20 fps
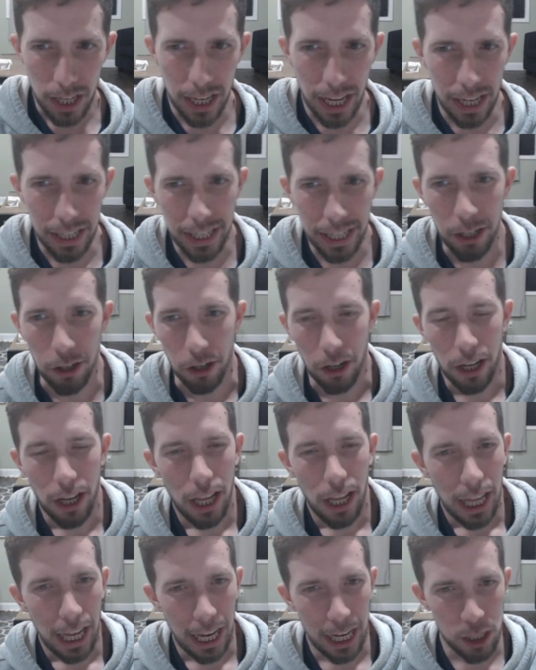And here,
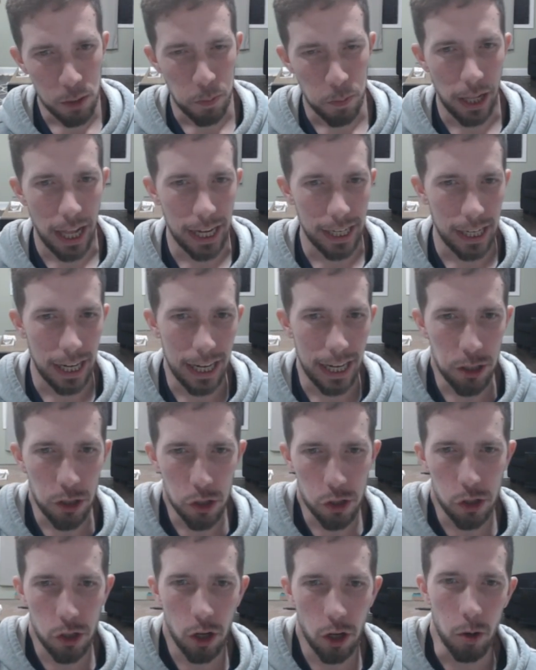as black, I
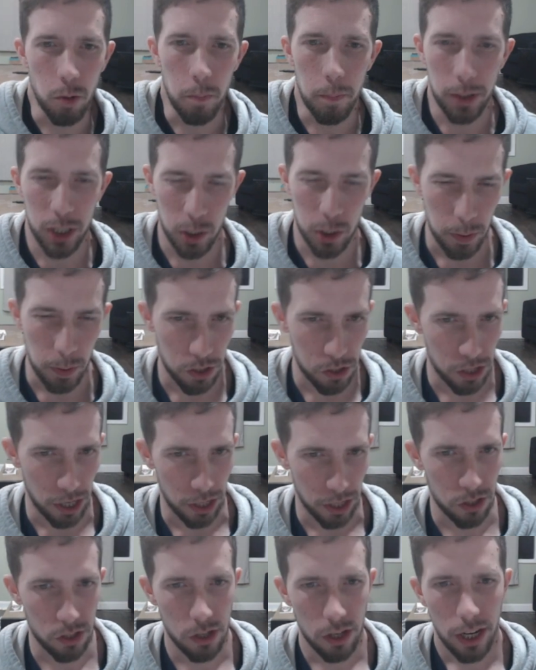just go bishop
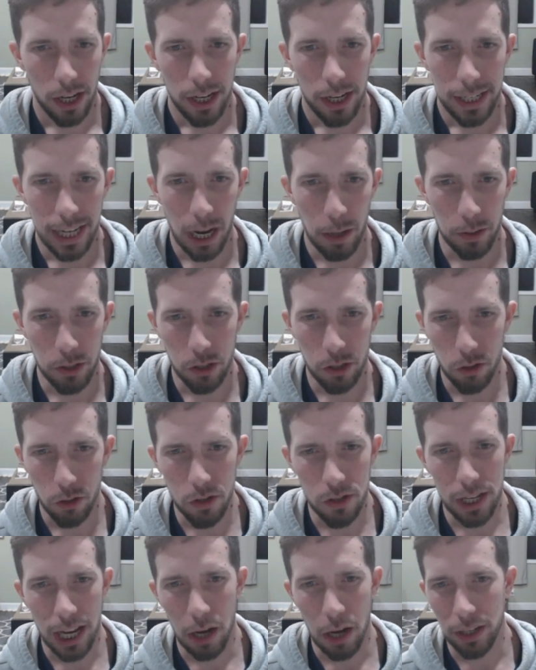e6. Now, it
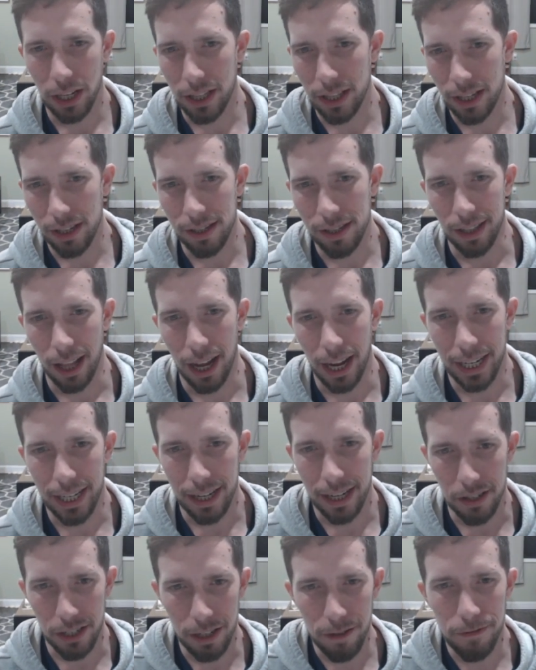turns out in this
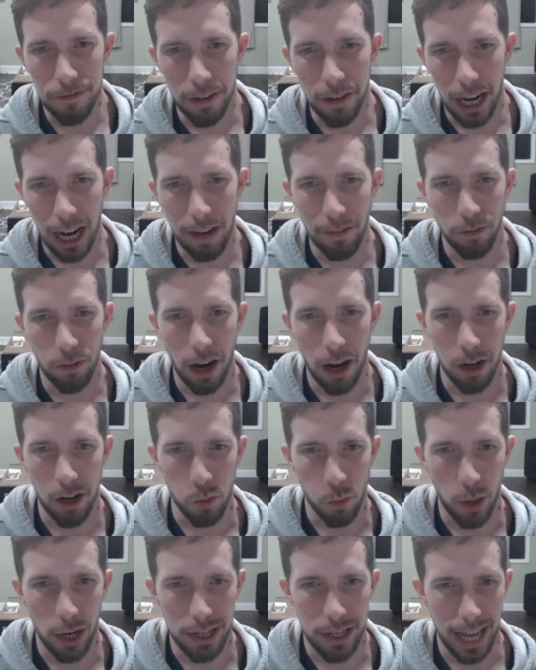line, d5 right
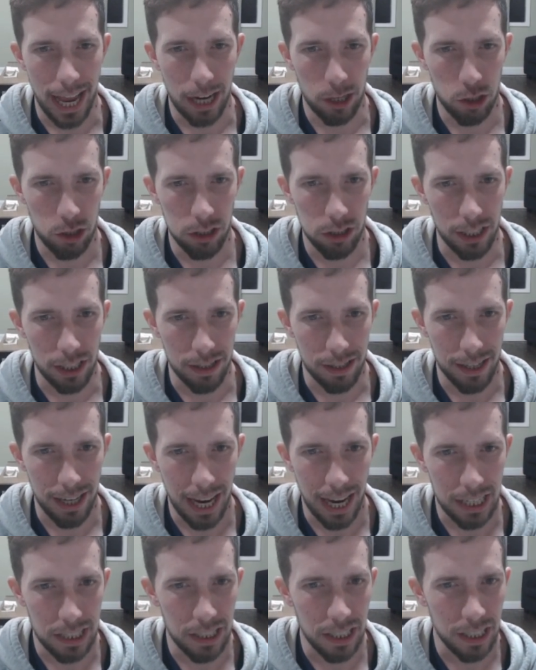away is actually
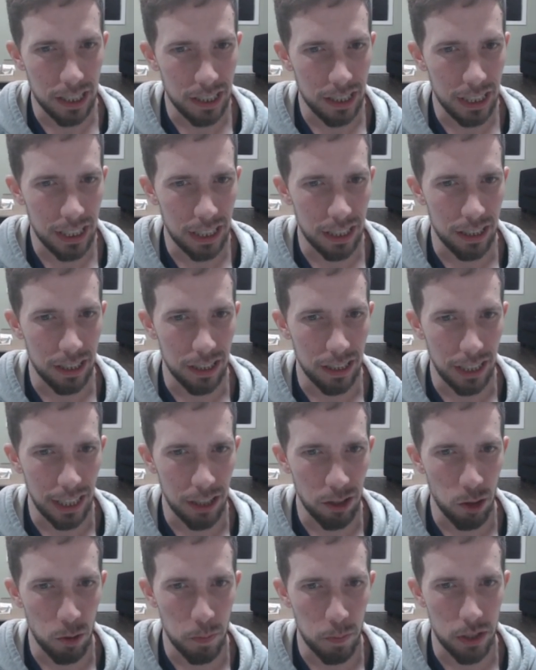technically a
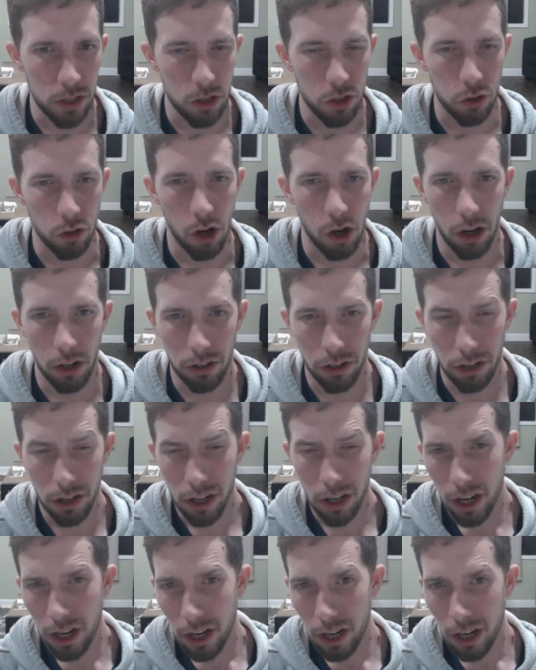little bit stronger.